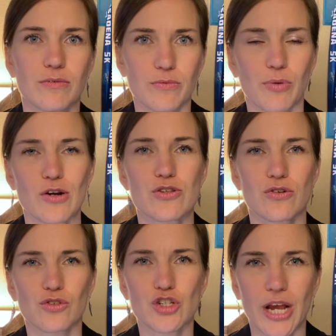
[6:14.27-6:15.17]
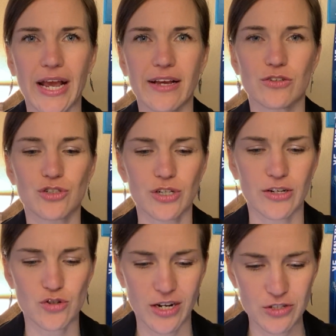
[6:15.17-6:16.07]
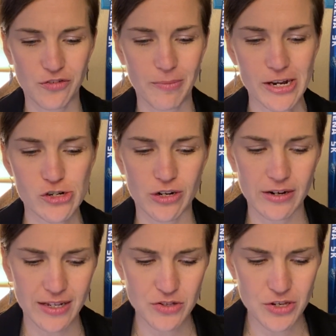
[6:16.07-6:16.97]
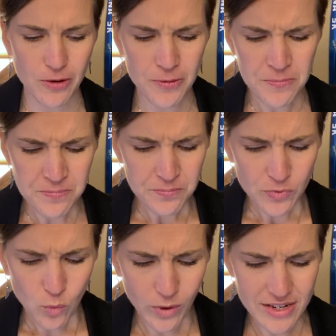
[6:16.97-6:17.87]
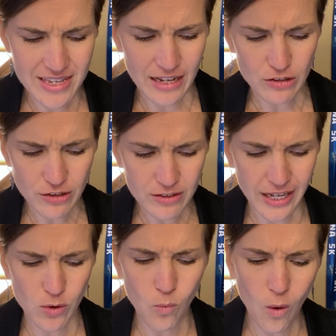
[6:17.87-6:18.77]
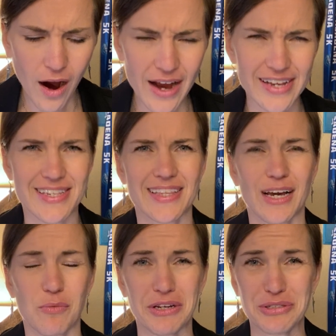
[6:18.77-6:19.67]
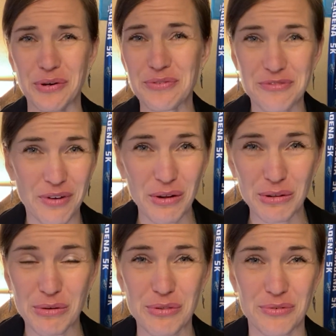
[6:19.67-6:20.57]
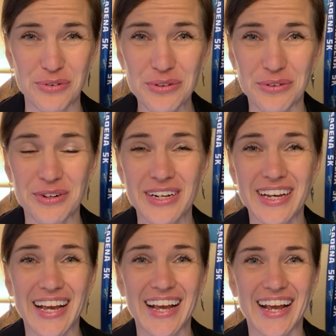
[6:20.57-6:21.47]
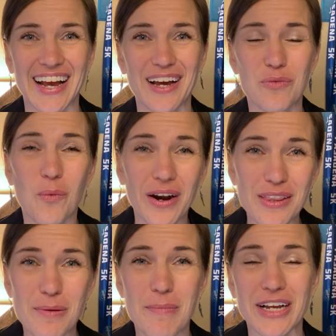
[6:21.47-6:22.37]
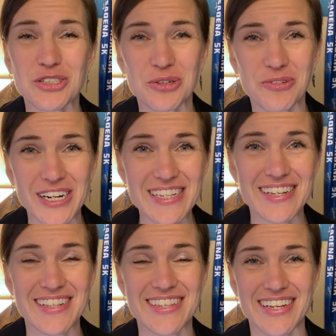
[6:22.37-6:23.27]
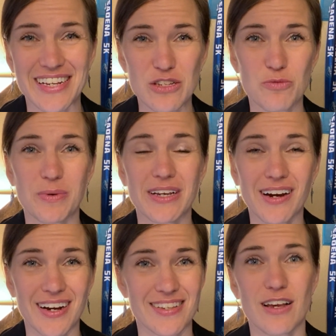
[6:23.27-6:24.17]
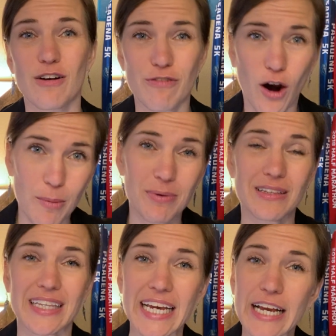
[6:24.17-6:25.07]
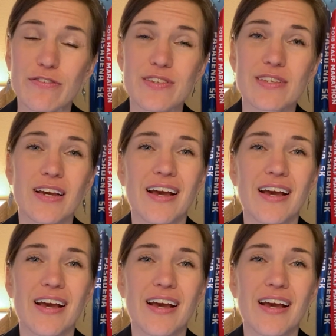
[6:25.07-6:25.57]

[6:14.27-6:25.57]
personal change and transformation. And so what does that look like? Why is it that we don't follow through? And one of the major reasons is because of our beliefs.